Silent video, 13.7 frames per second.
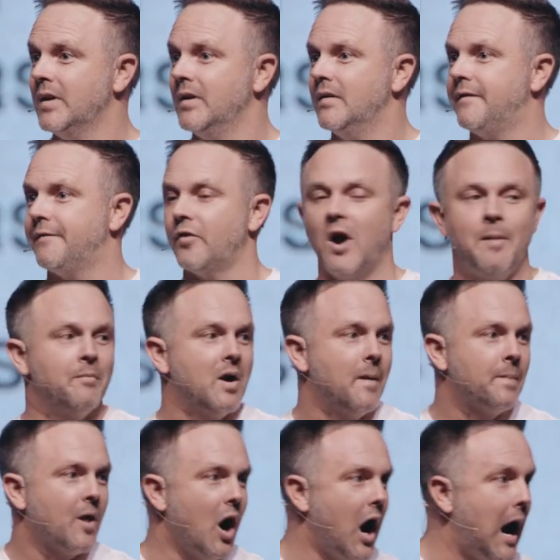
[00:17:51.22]
from
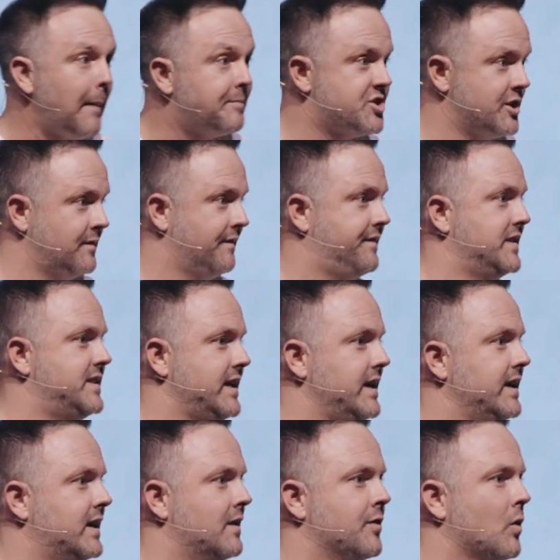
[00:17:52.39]
option
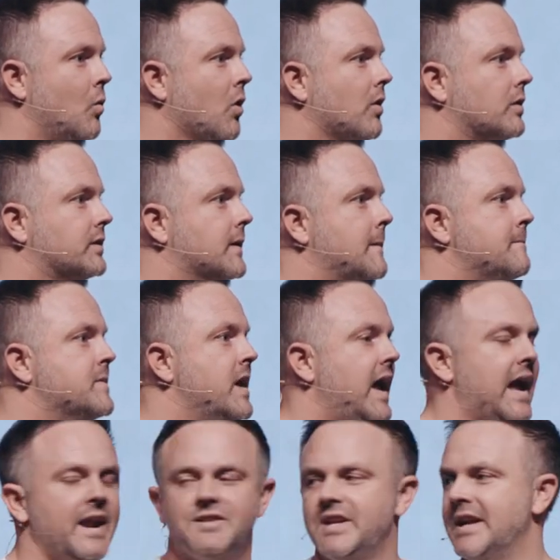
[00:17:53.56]
fatigue in the world. And
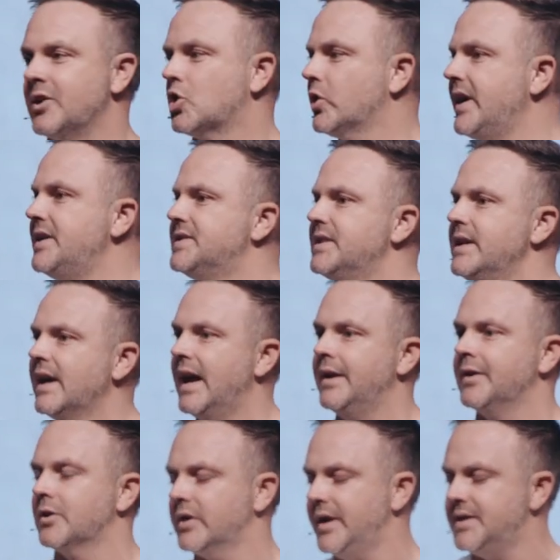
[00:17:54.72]
it's increasing and
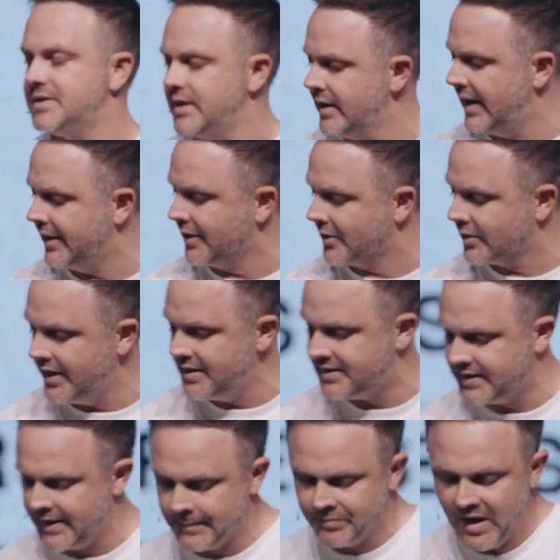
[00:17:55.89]
increasing and
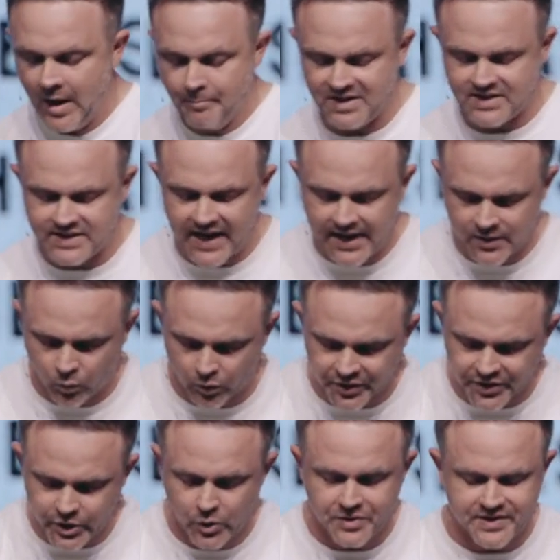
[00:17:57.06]
increasing, but Satan will
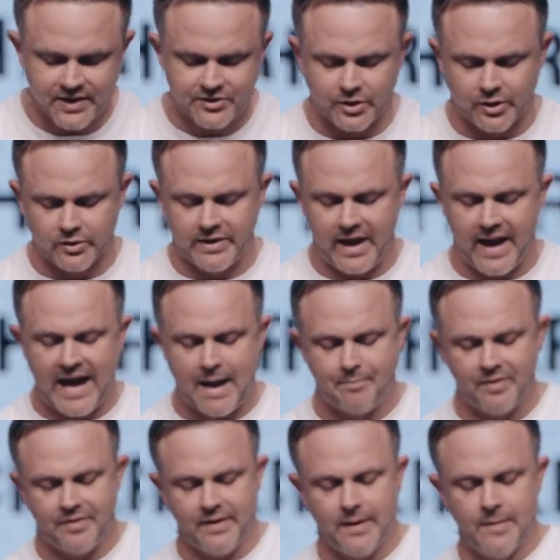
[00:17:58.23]
use it to create
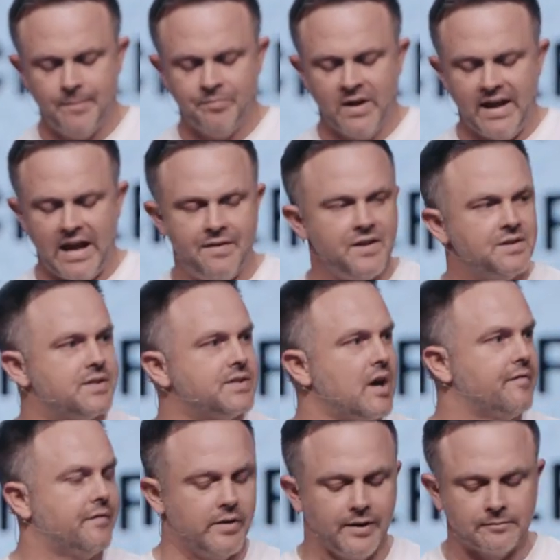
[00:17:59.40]
apathy and then
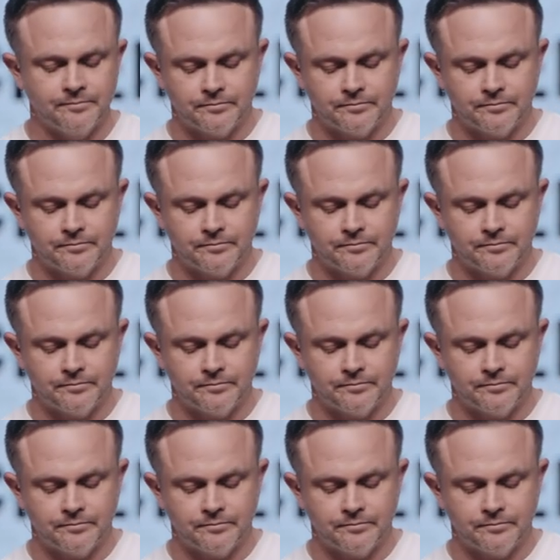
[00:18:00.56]
suffering.